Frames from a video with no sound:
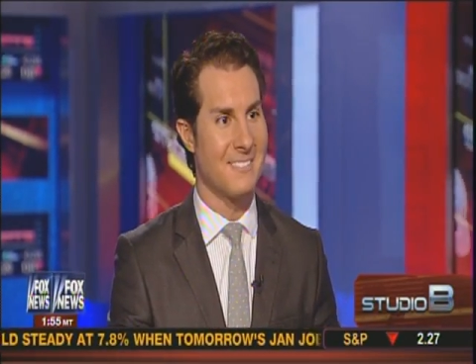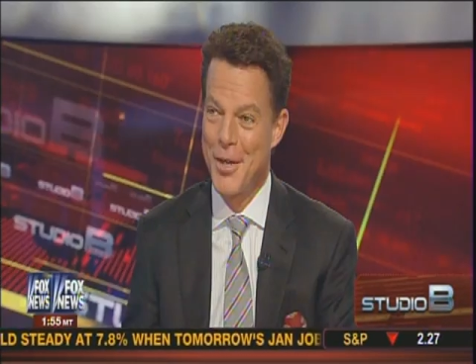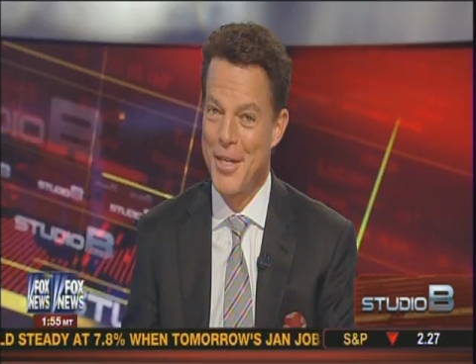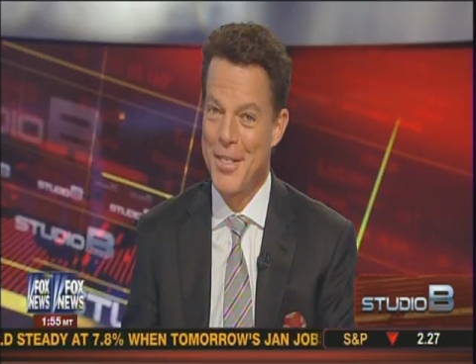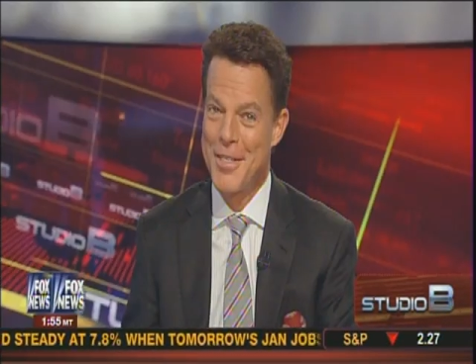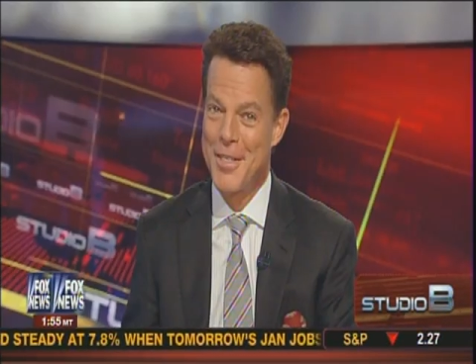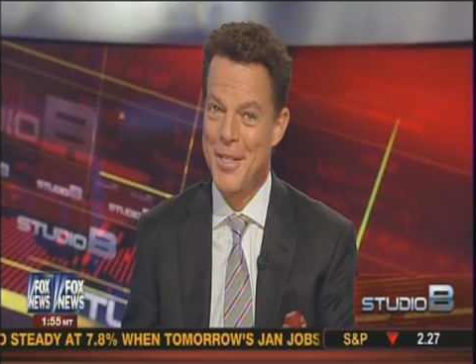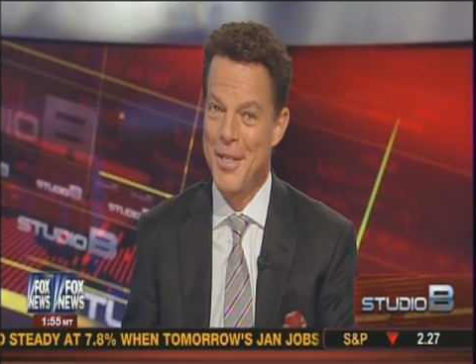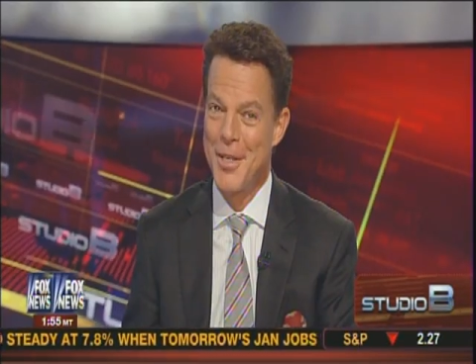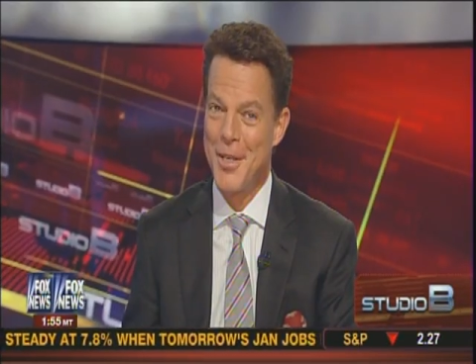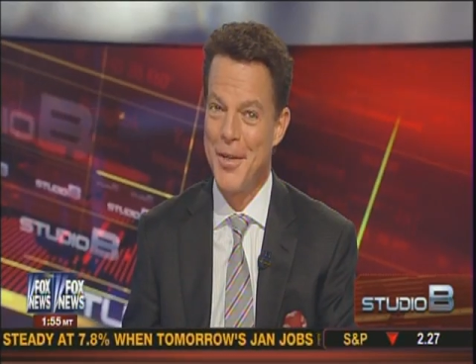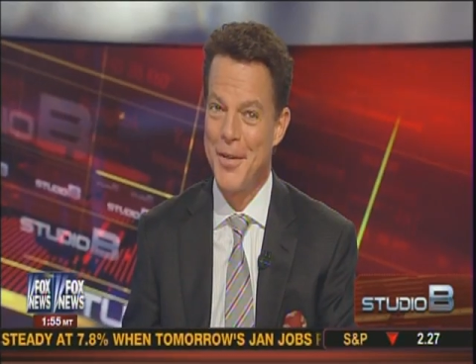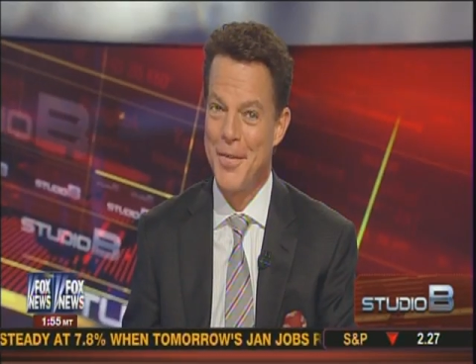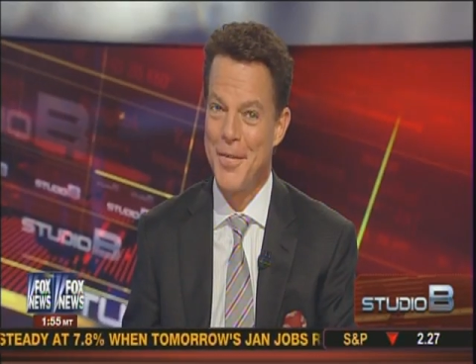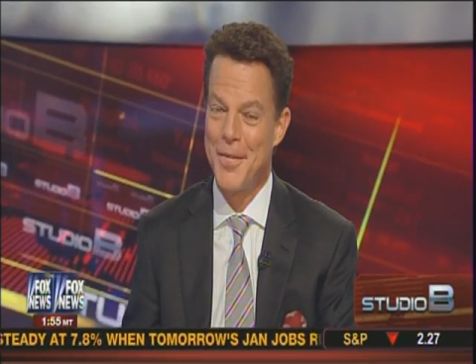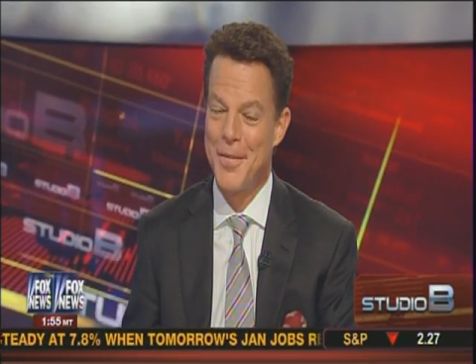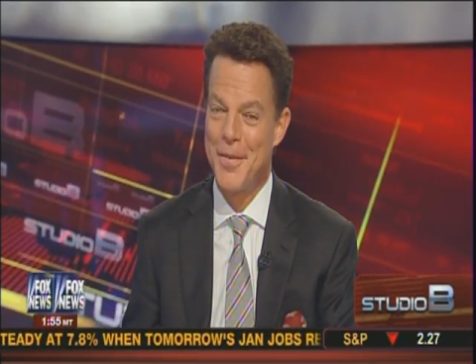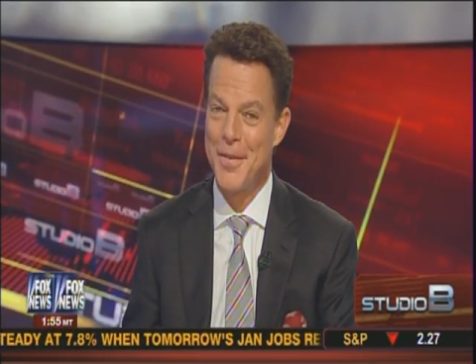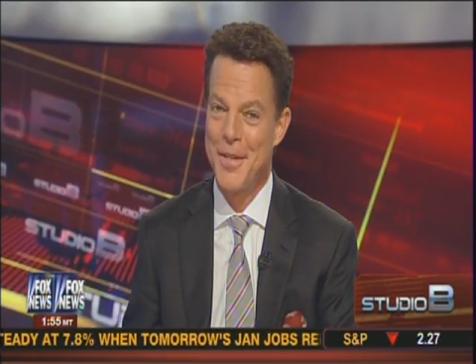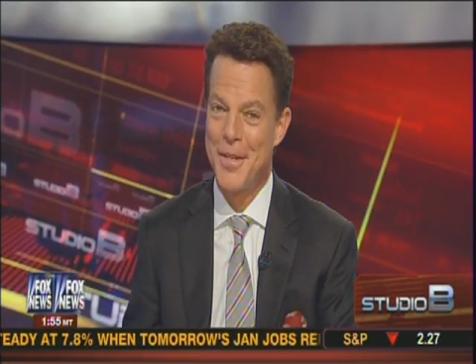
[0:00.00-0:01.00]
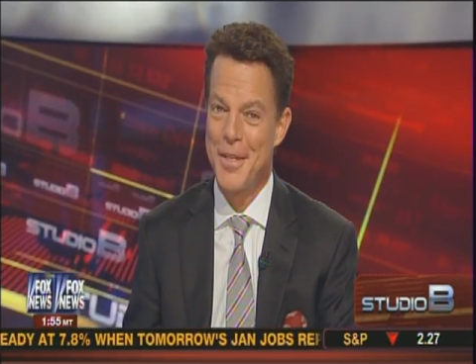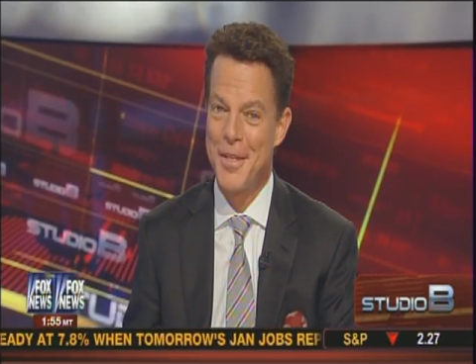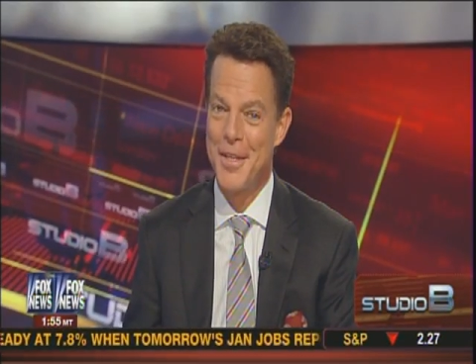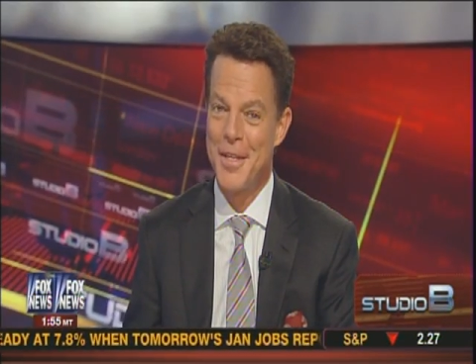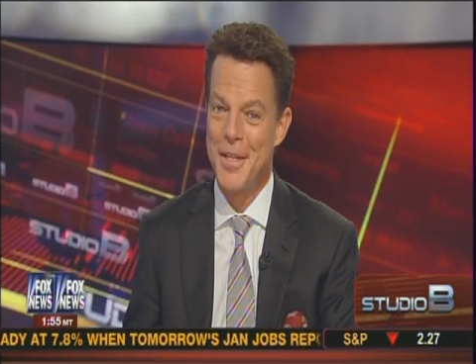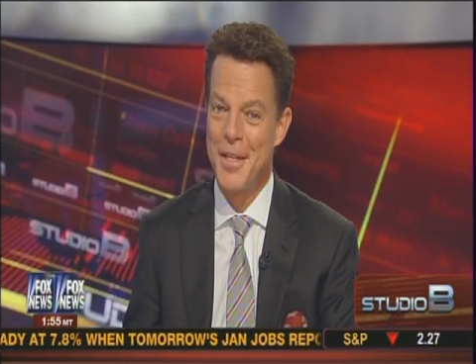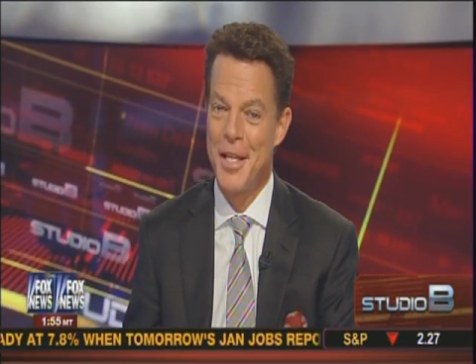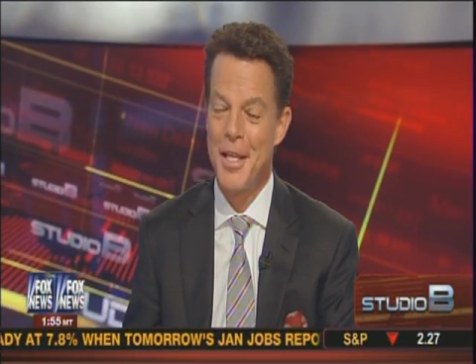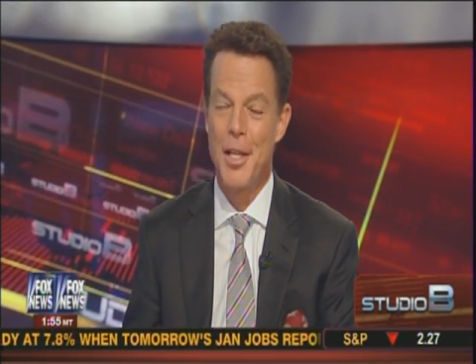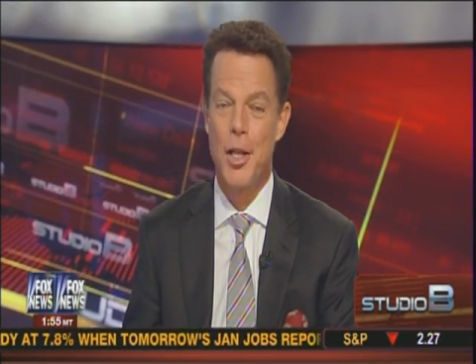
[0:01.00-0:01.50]
great to see you.
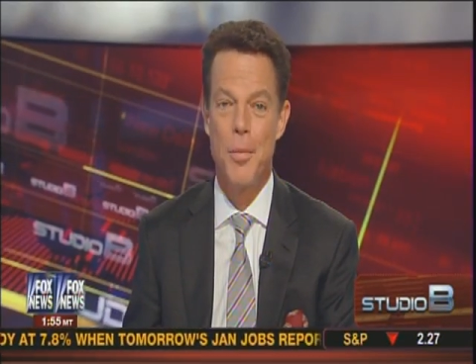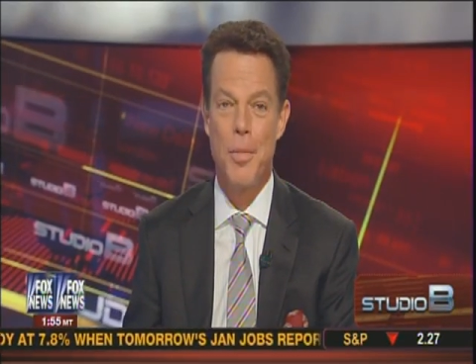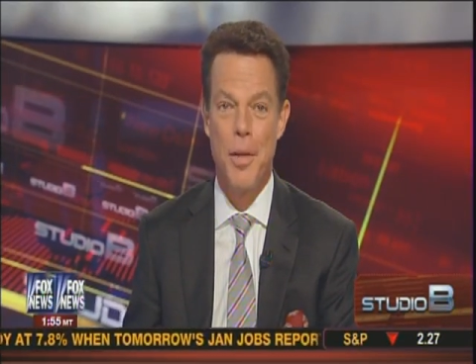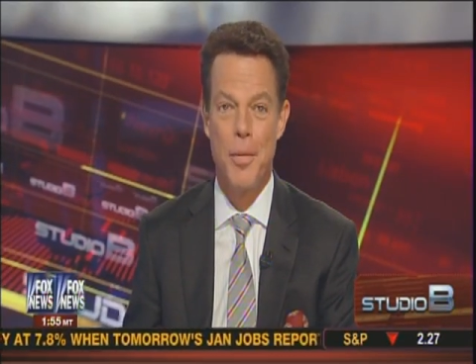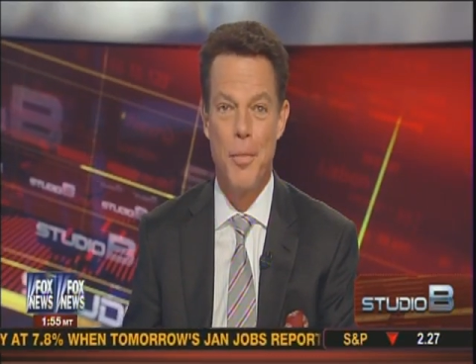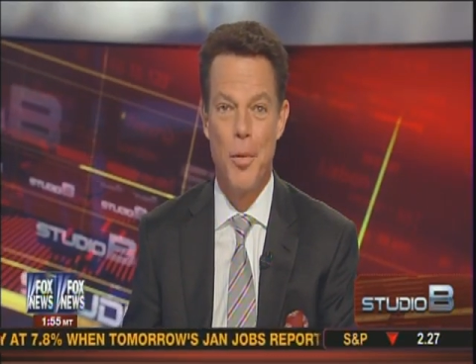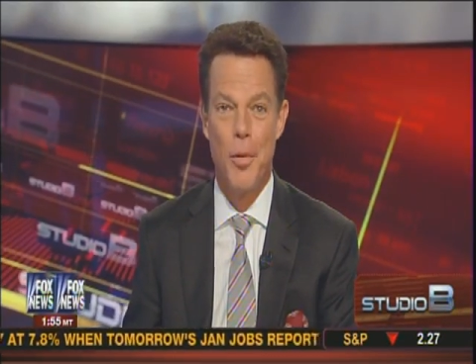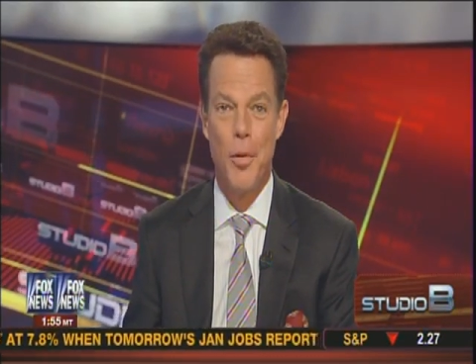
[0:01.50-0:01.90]
A little bit